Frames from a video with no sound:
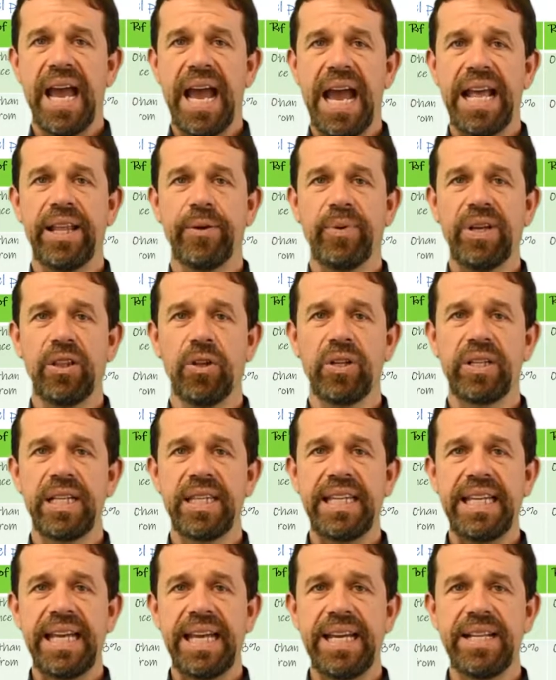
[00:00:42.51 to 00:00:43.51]
And then we looked at
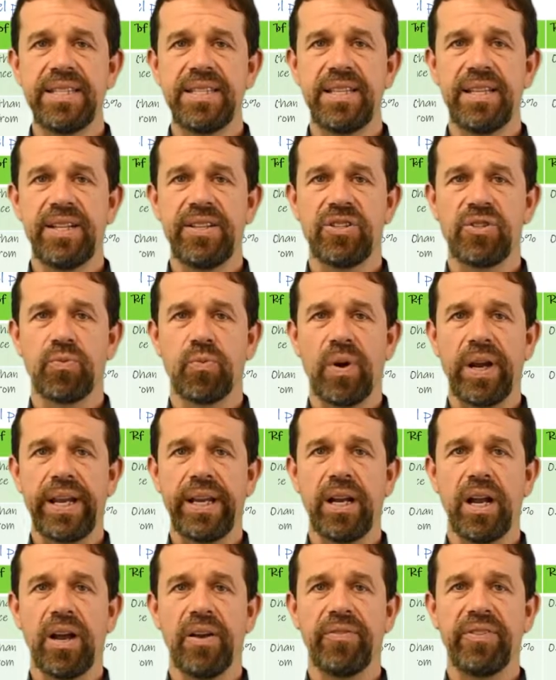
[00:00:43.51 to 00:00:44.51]
the incidence
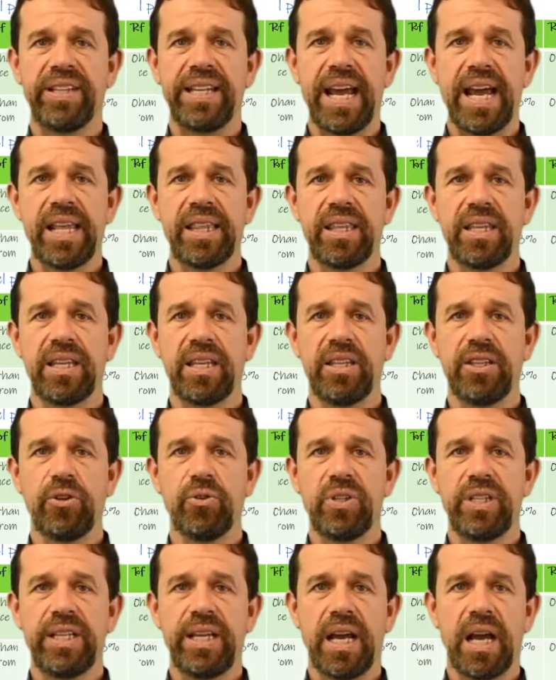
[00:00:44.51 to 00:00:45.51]
rate of death,
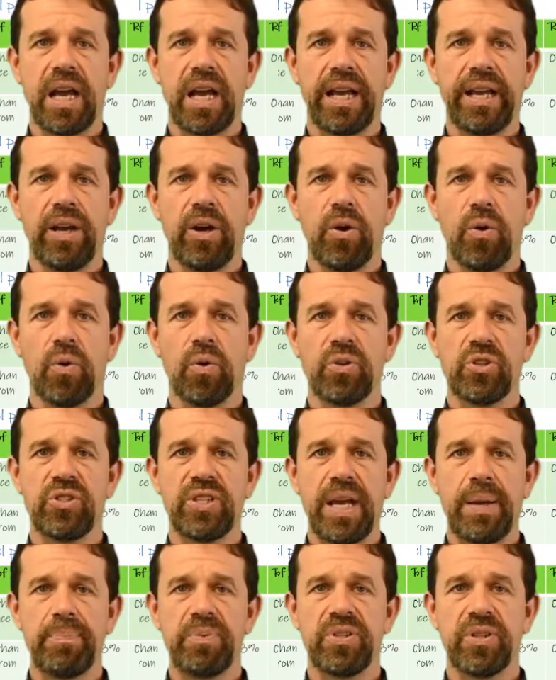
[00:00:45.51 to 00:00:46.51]
UTI, or
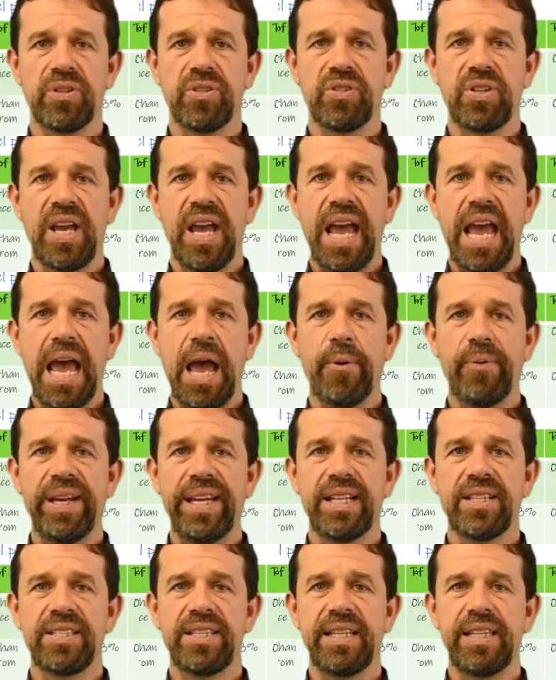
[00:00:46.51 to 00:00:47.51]
sepsis, and we
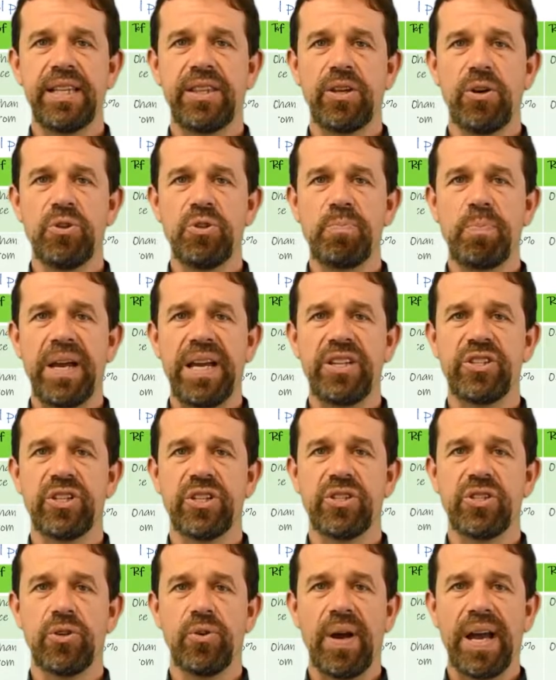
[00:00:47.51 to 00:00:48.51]
can see that those
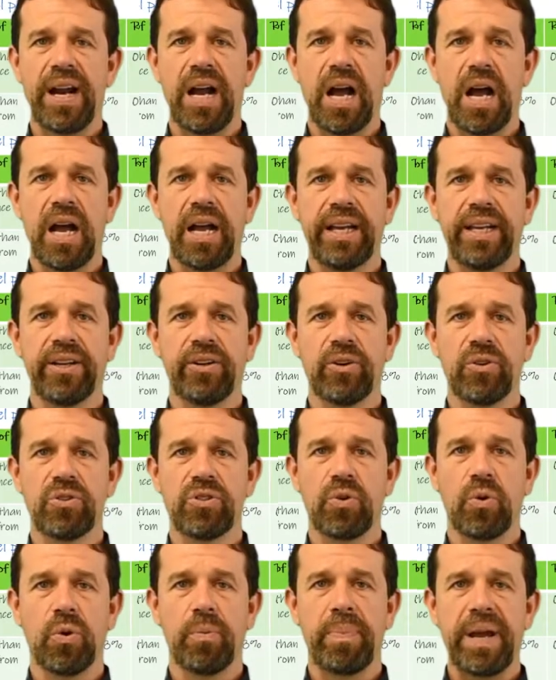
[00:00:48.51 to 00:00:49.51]
patients who had a high HeRO
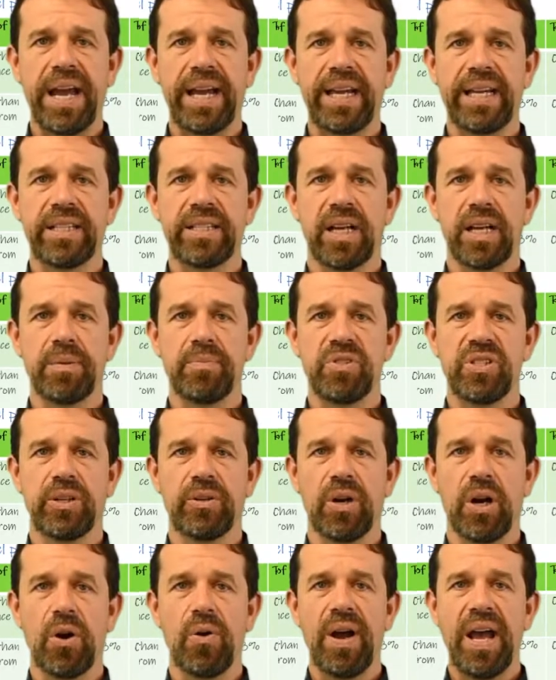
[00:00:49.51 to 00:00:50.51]
score back at time
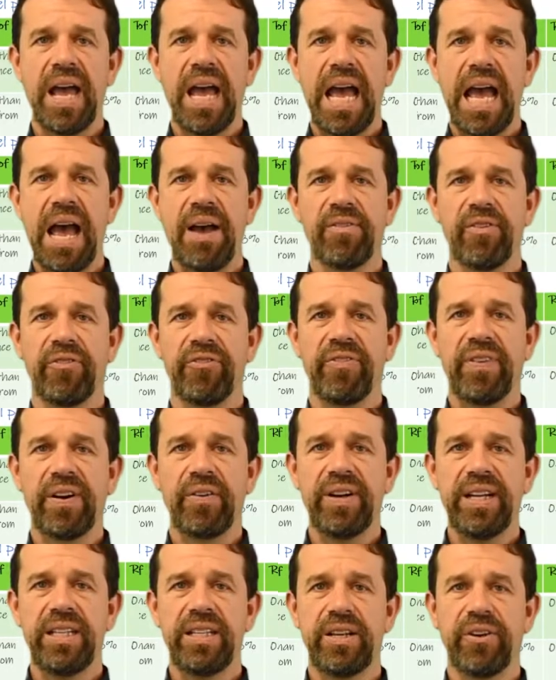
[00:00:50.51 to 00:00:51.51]
0 have a
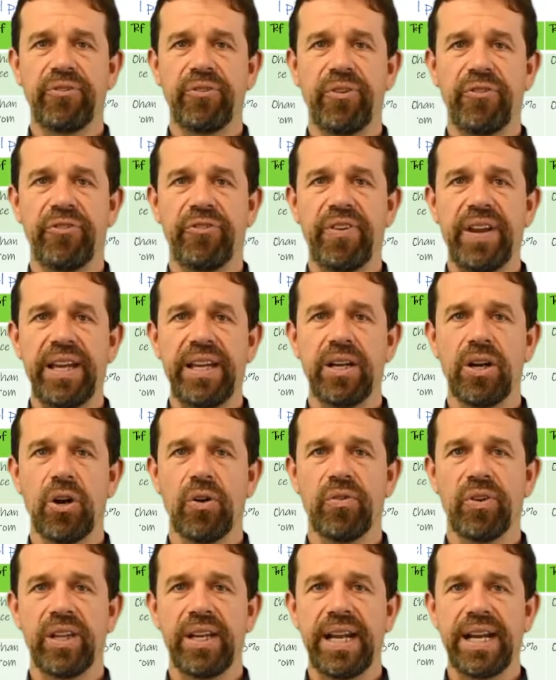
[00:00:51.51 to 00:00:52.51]
very different fate
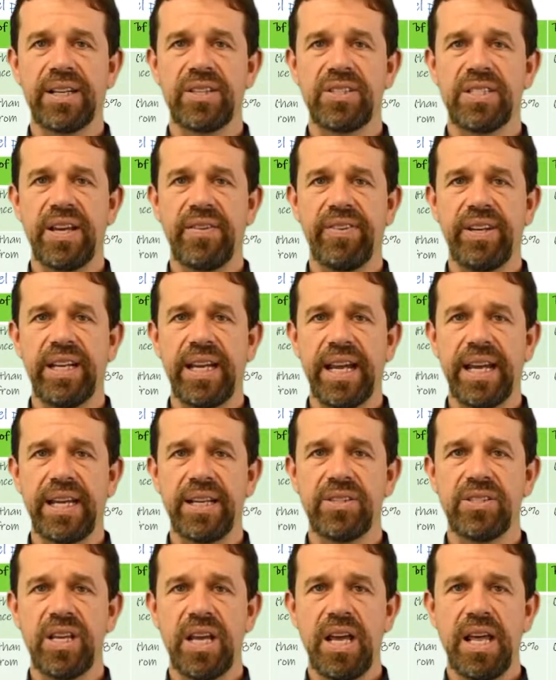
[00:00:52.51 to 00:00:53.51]
over the next 7
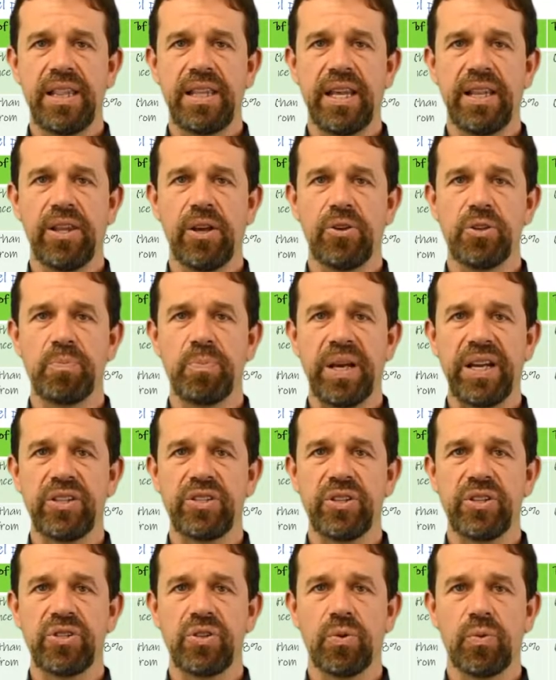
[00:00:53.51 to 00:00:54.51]
days than those
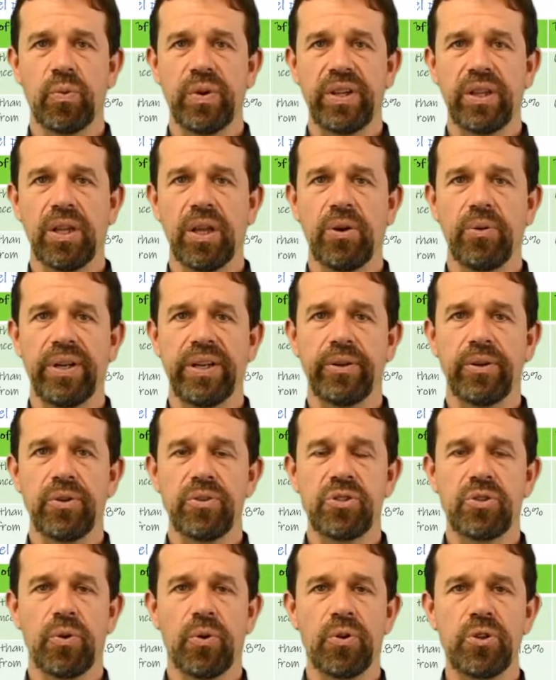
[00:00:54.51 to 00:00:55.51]
patients with low HeRO
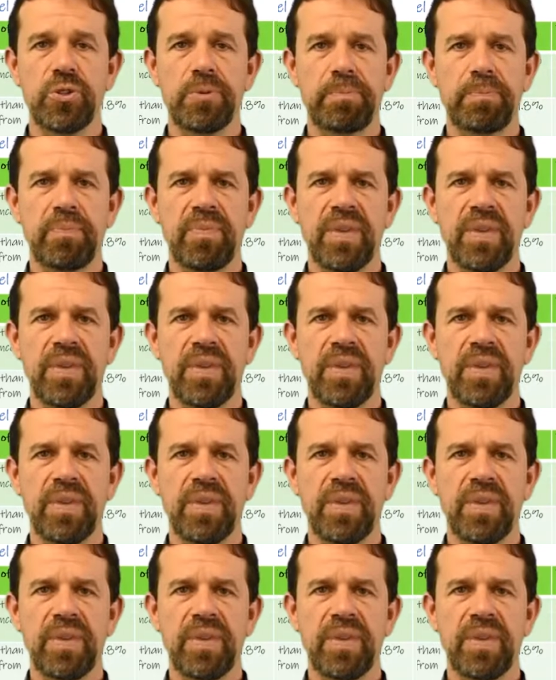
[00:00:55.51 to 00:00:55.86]
scores.